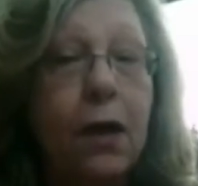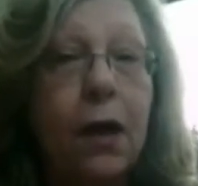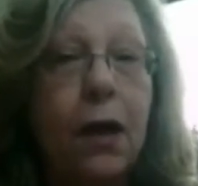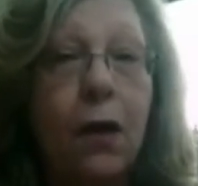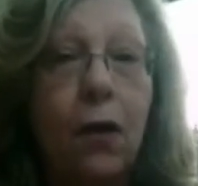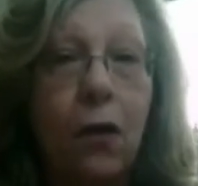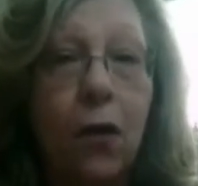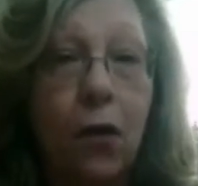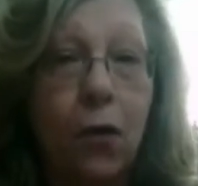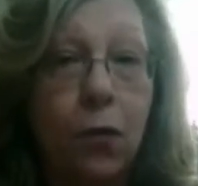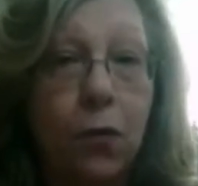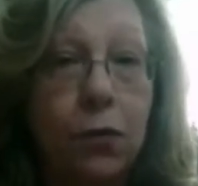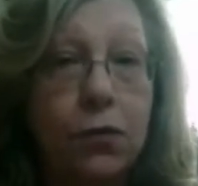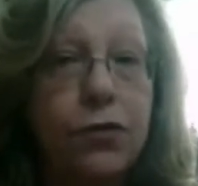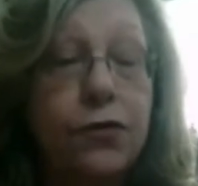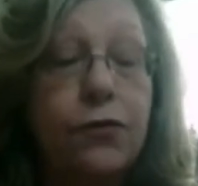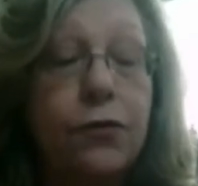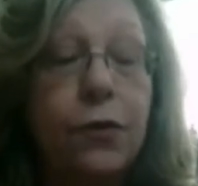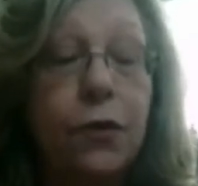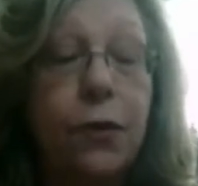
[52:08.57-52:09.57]
and a hole was
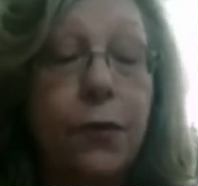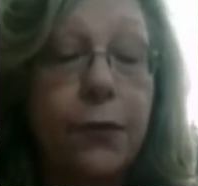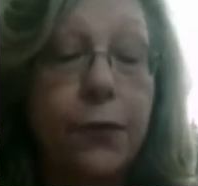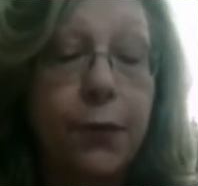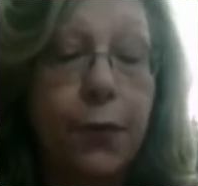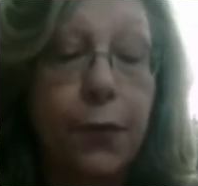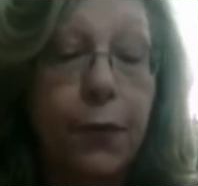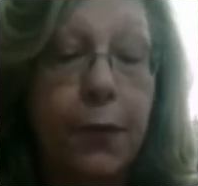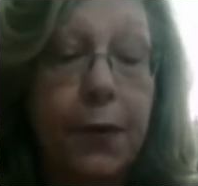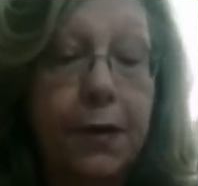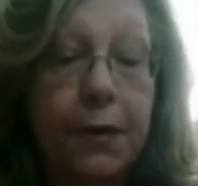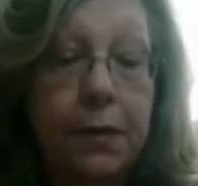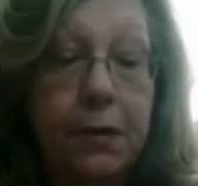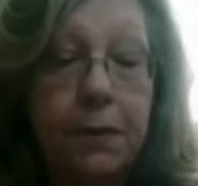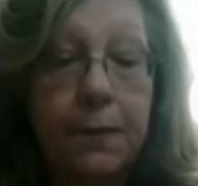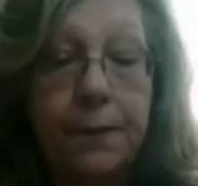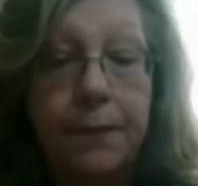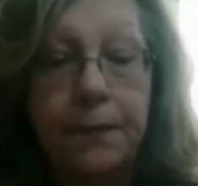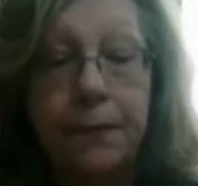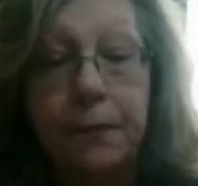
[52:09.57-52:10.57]
drilled through it,
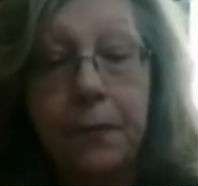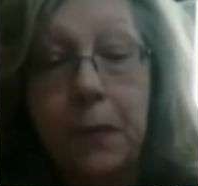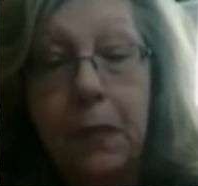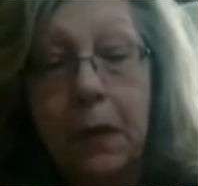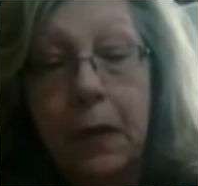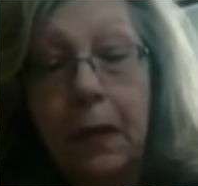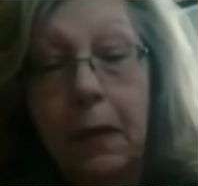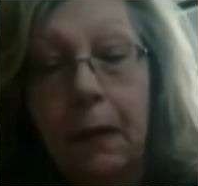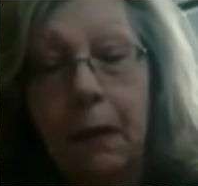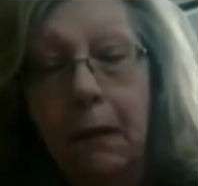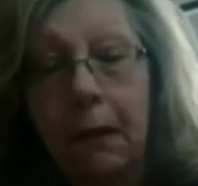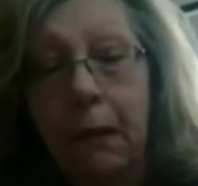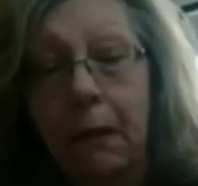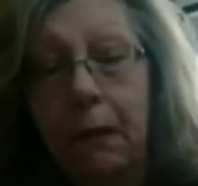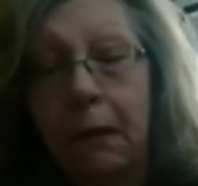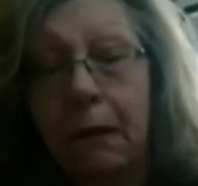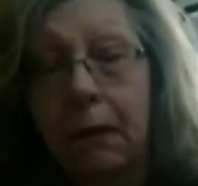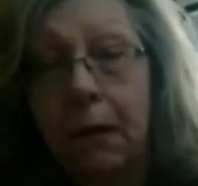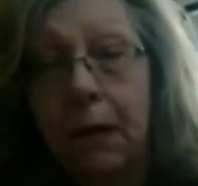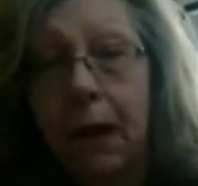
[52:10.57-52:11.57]

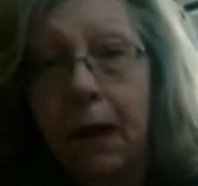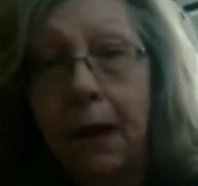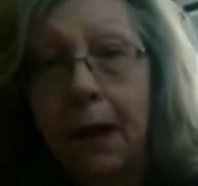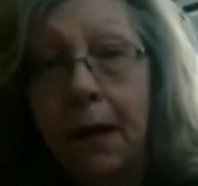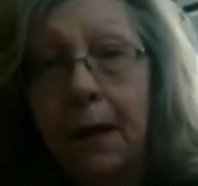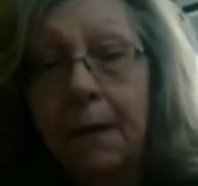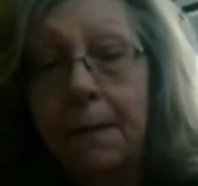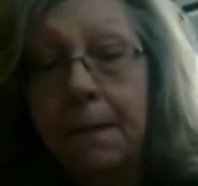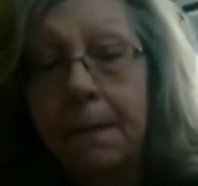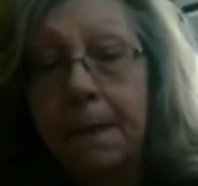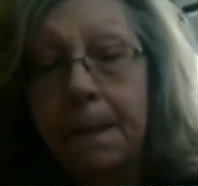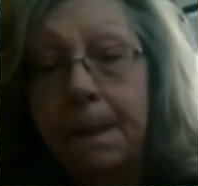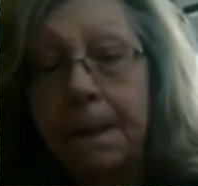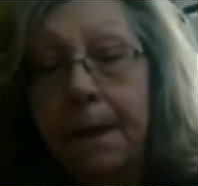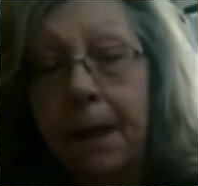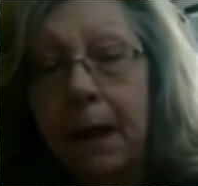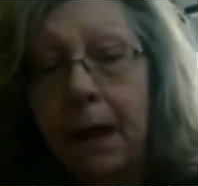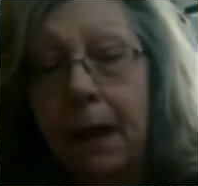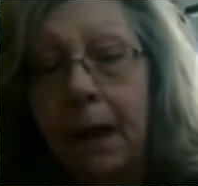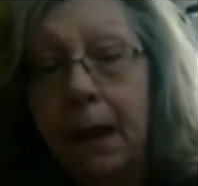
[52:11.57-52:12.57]
okay?
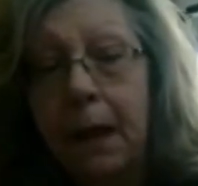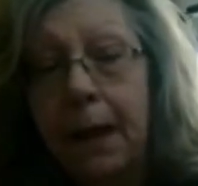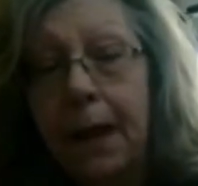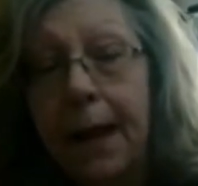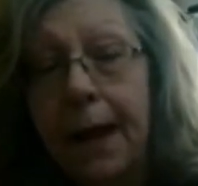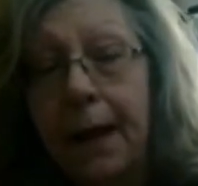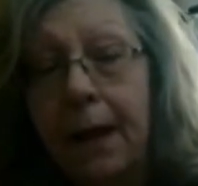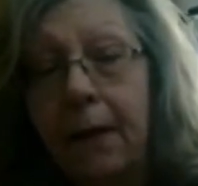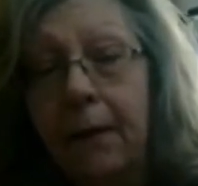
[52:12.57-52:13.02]
Now,